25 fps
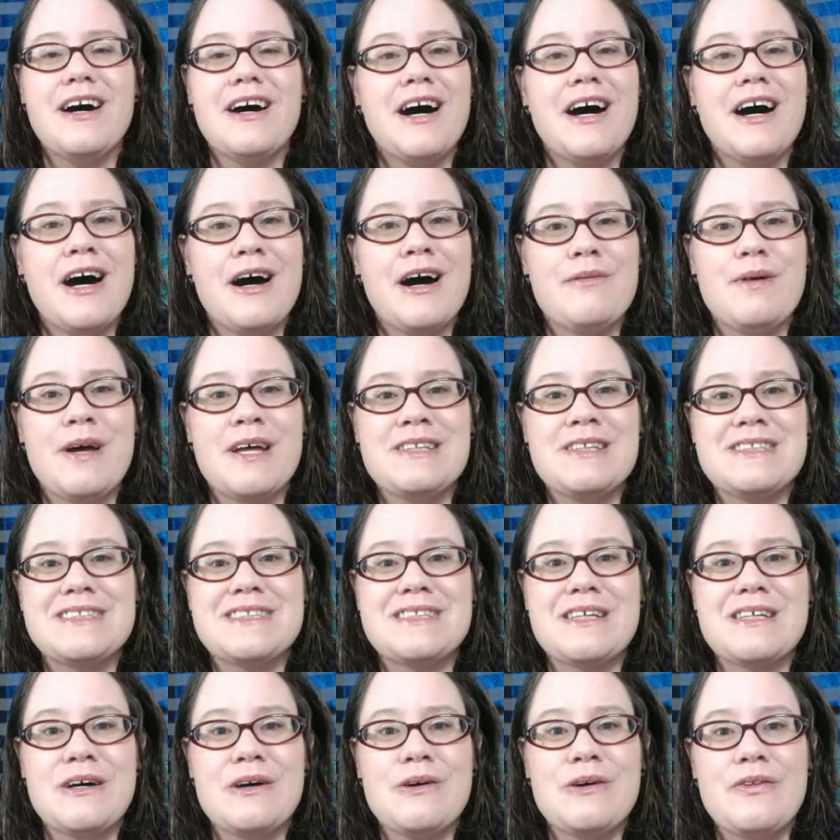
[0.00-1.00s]
And
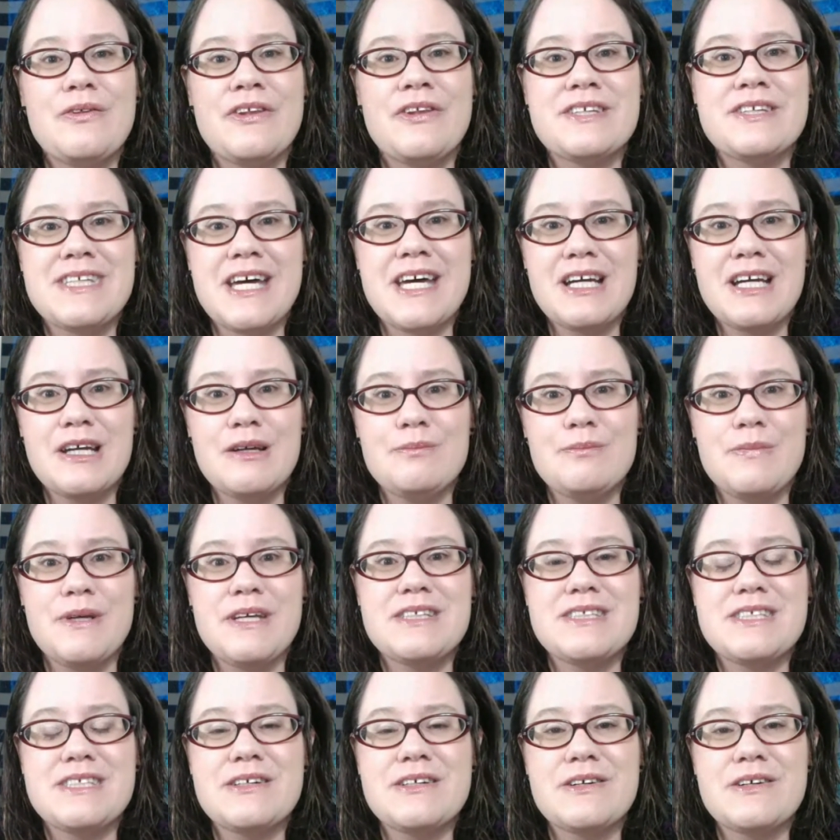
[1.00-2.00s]
so the second
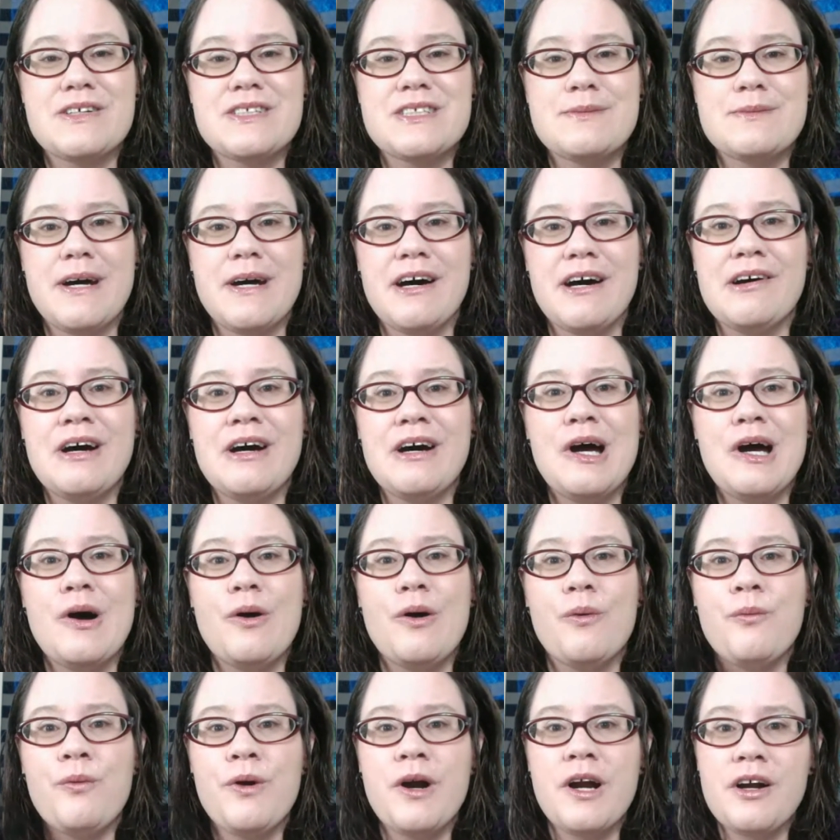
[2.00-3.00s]
piece here is about
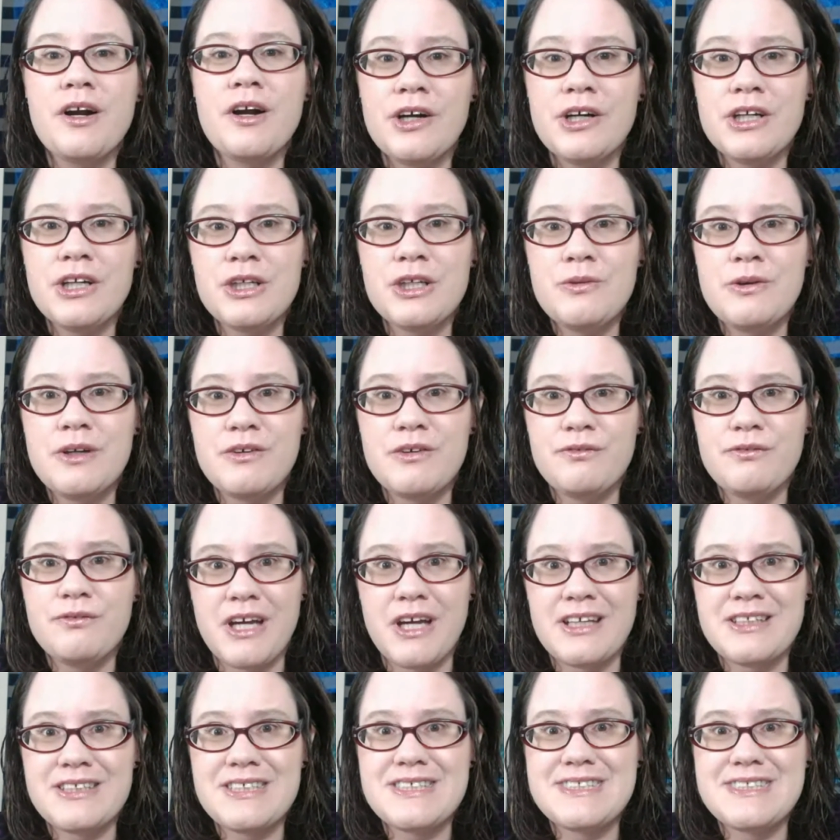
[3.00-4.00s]
where are you in
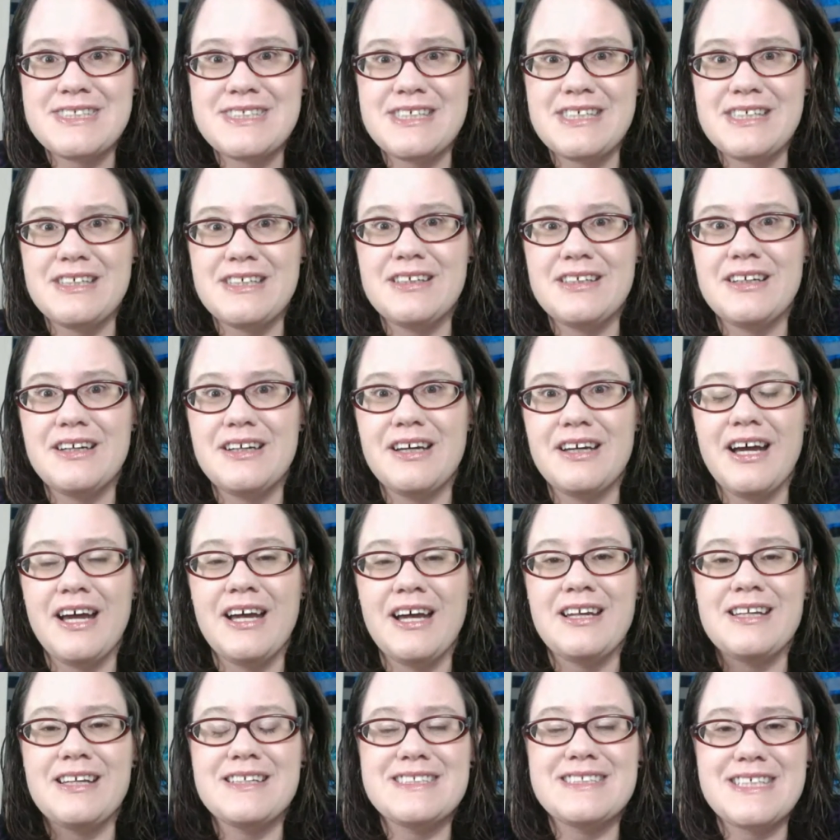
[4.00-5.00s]
fantasy
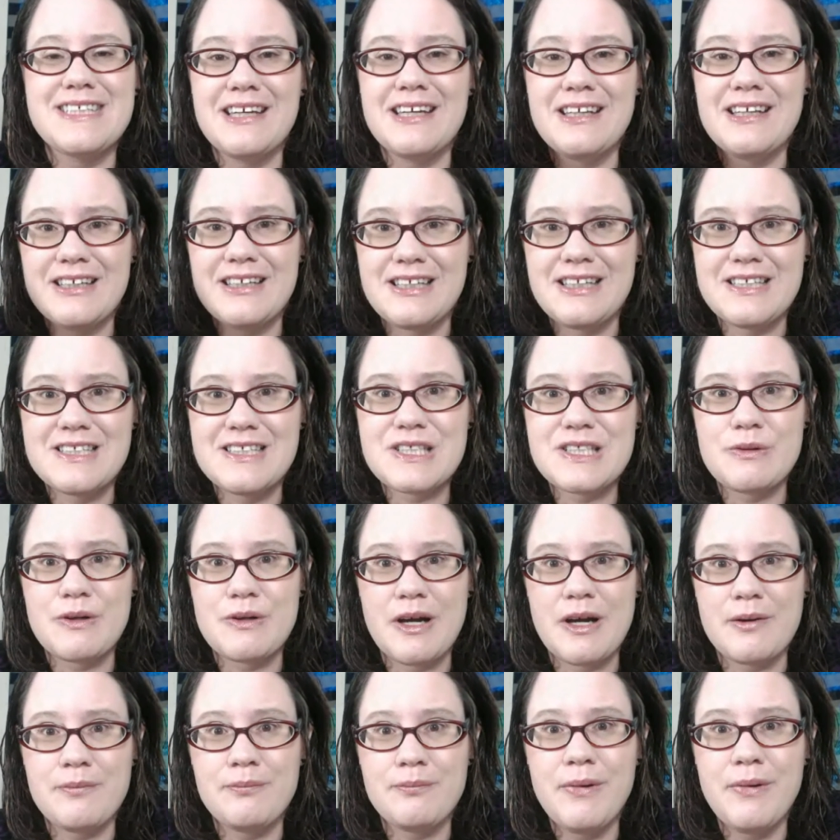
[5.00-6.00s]
and insanities
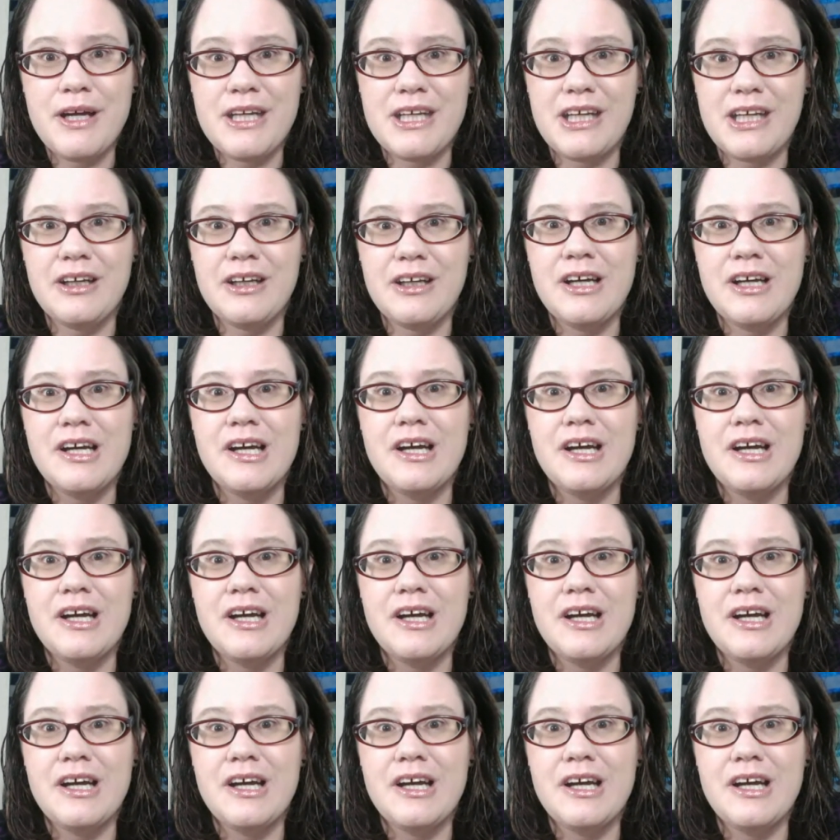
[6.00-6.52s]
around money?